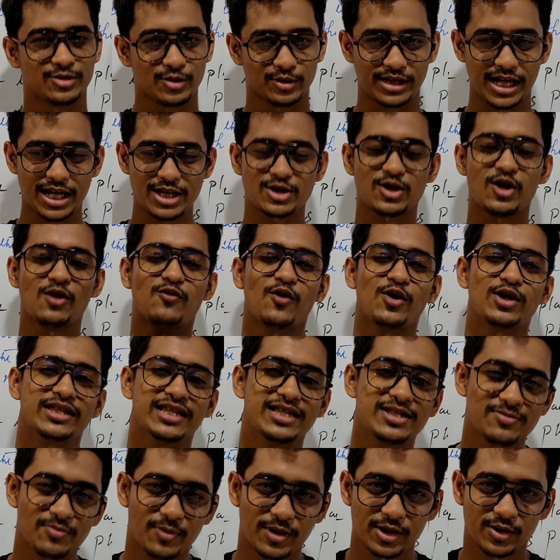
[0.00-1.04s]
So that's all for
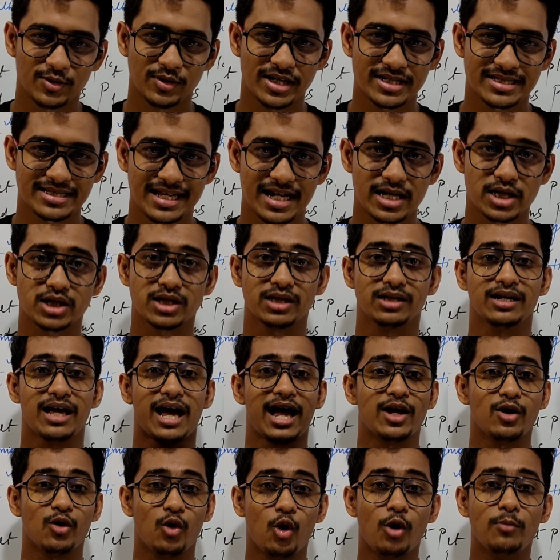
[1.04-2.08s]
this particular session.
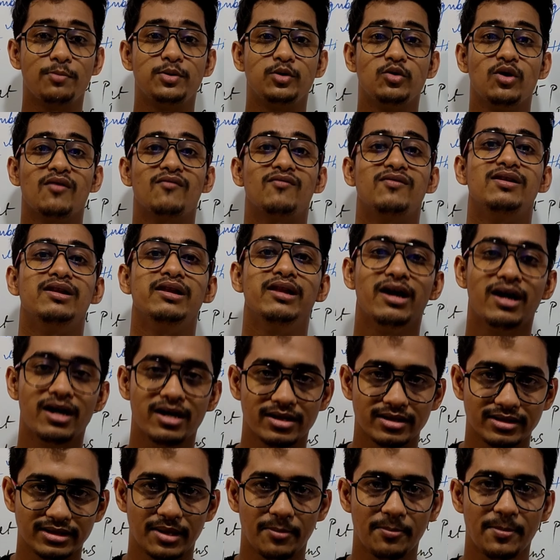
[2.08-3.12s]
I hope you have
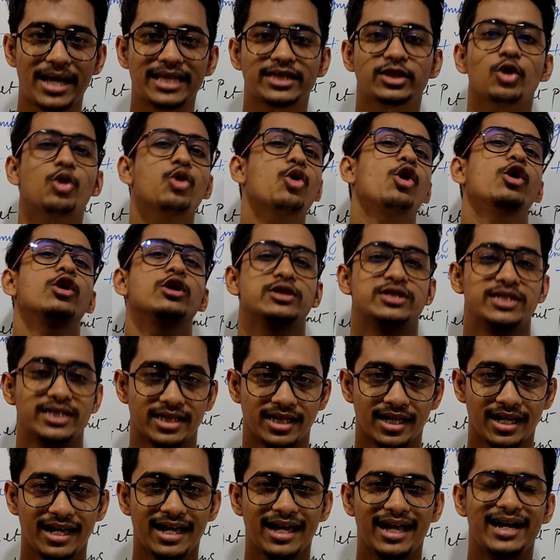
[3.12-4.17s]
learned the
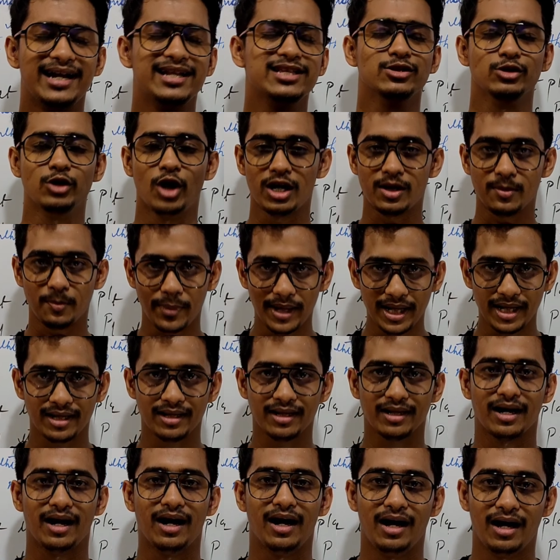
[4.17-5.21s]
methodology. It is not
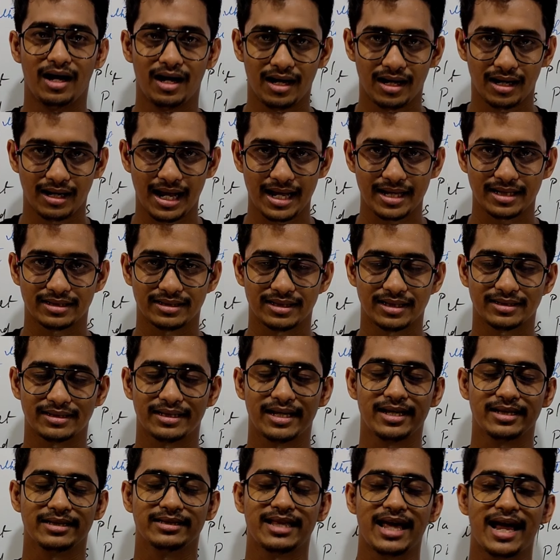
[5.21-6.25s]
being like the
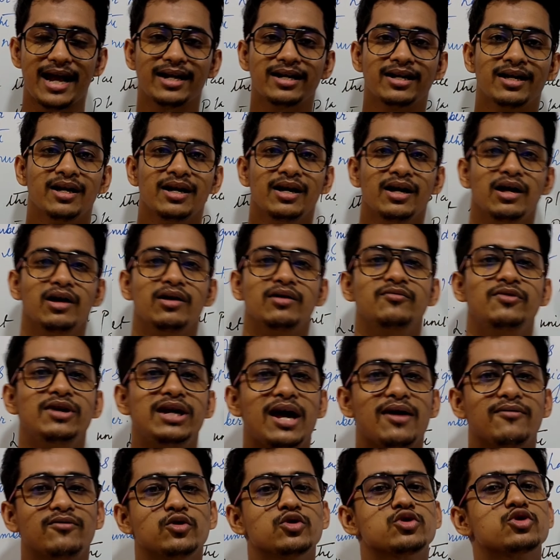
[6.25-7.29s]
thing that we
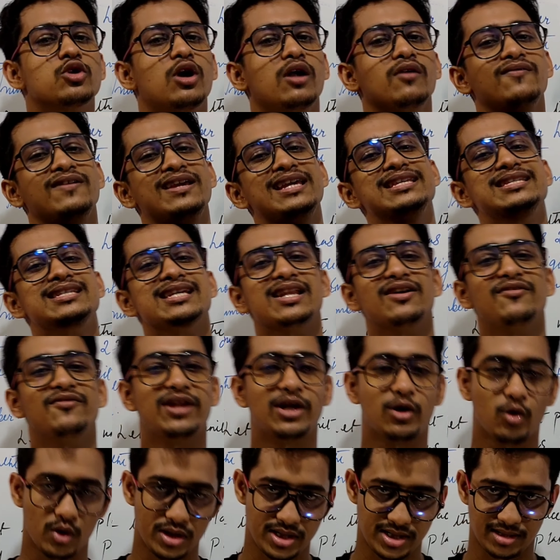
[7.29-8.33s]
have to solve each and
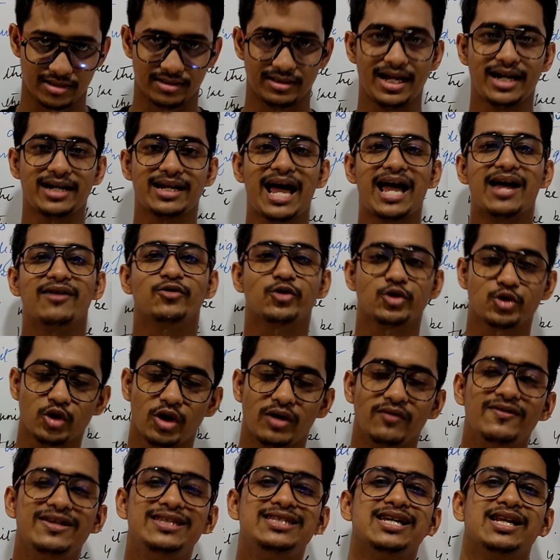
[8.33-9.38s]
every question, that I have to
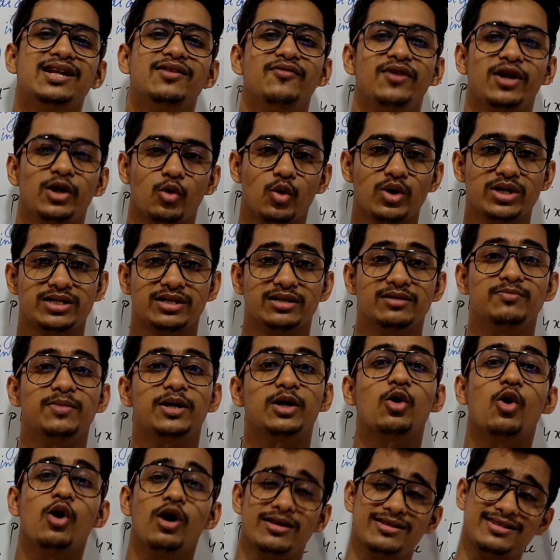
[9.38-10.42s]
solve each and every question,
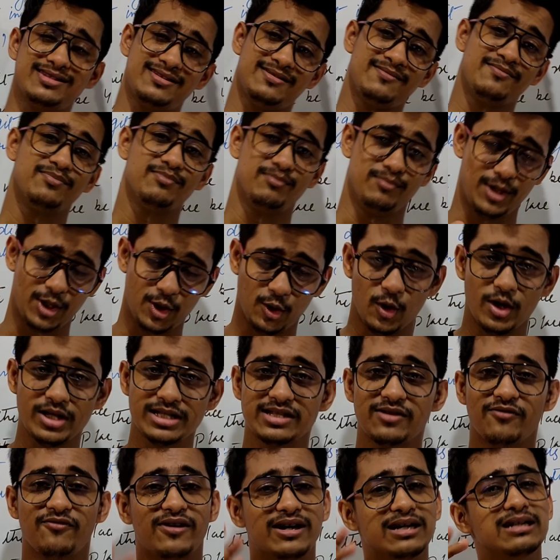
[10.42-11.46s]
because
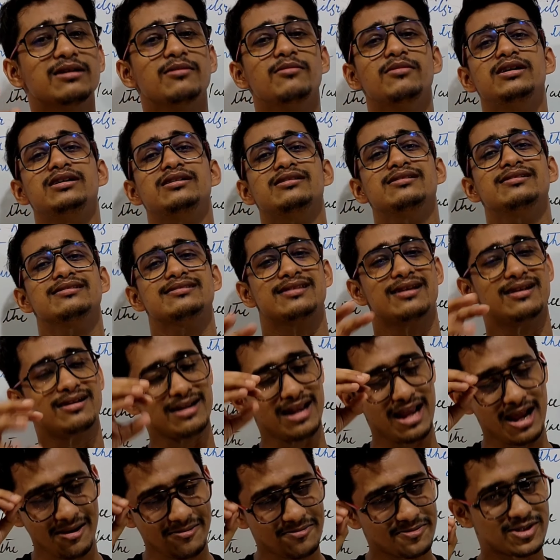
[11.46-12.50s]
the fundamentals are
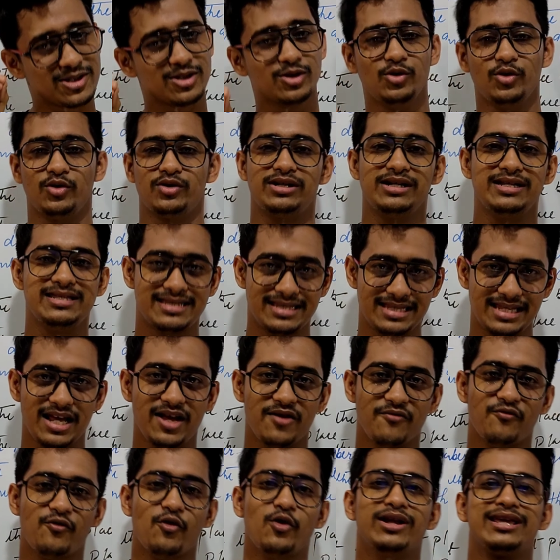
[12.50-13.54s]
absolutely
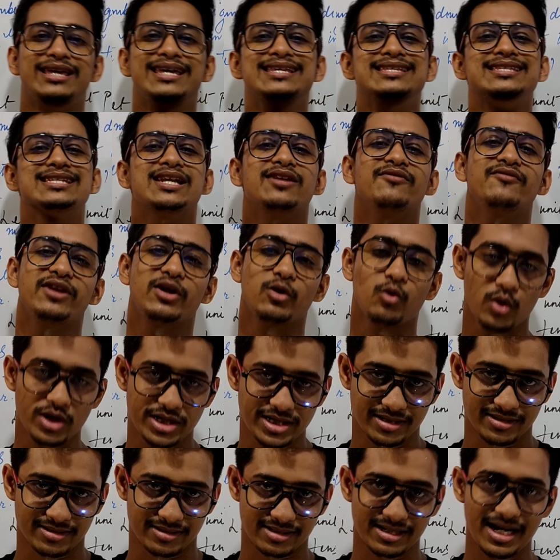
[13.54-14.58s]
same for each and every
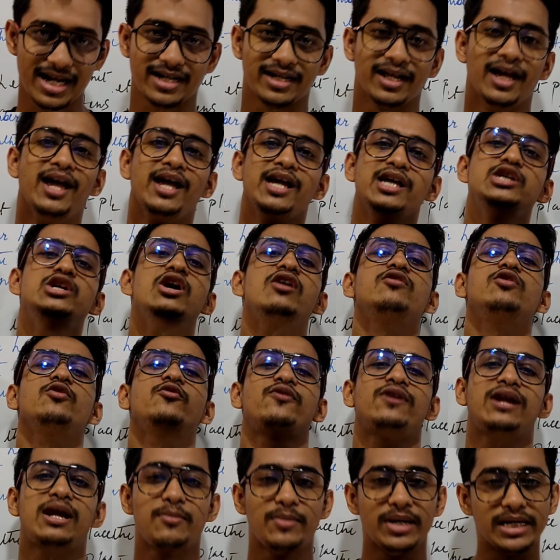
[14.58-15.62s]
questions, right? You have to
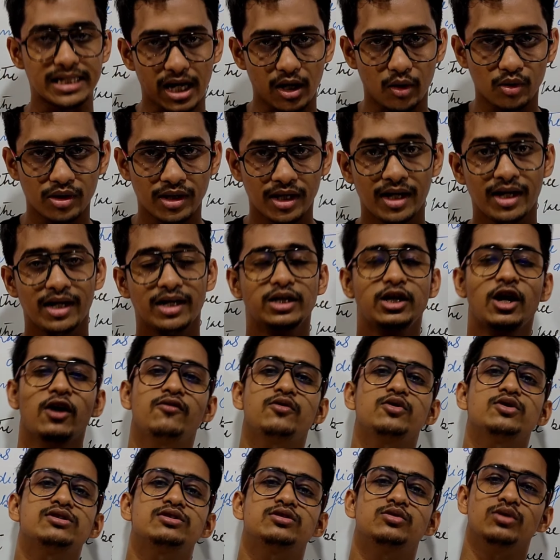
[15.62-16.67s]
frame it out. You
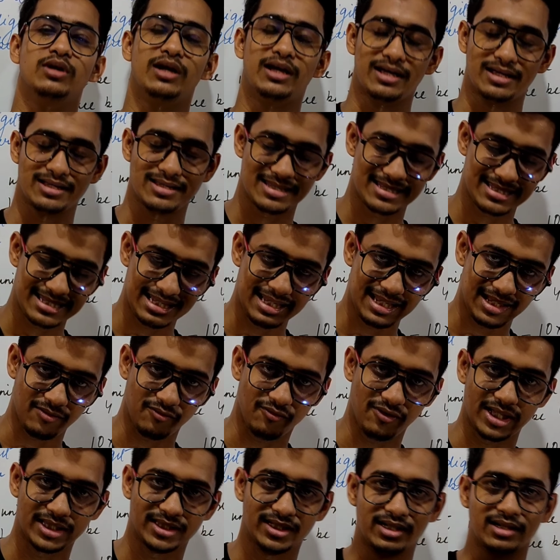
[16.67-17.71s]
have to see
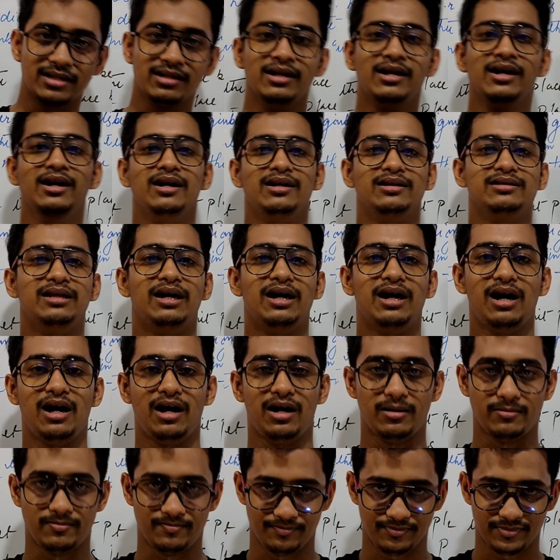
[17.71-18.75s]
whether
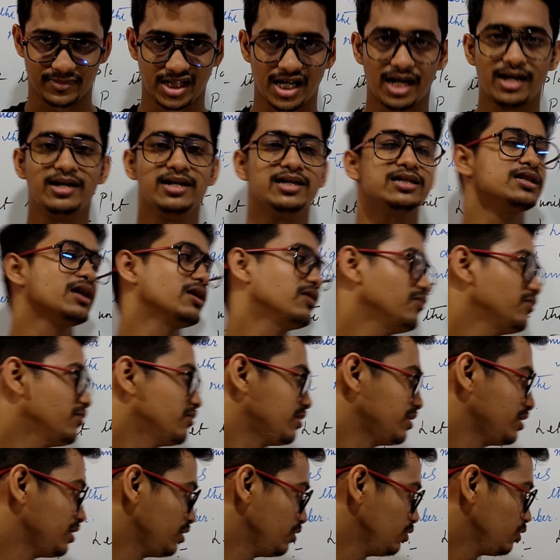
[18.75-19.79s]
the
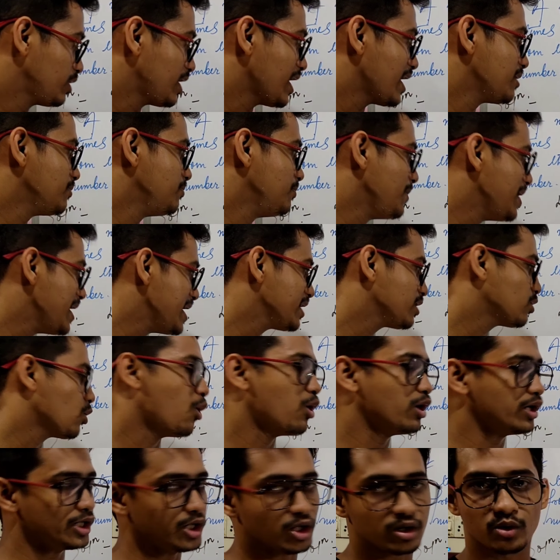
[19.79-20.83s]
condition you can make
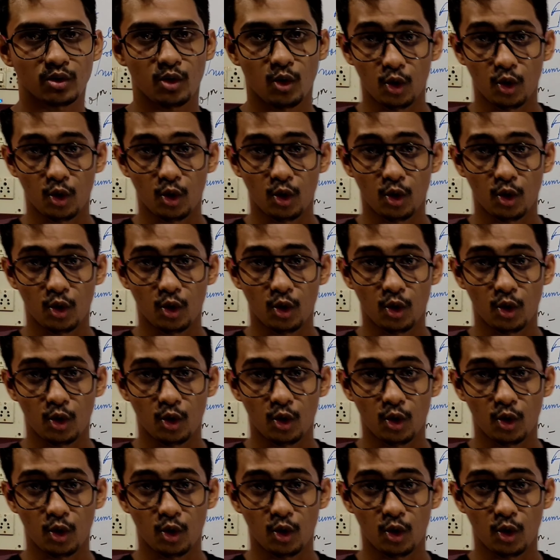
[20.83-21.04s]
on your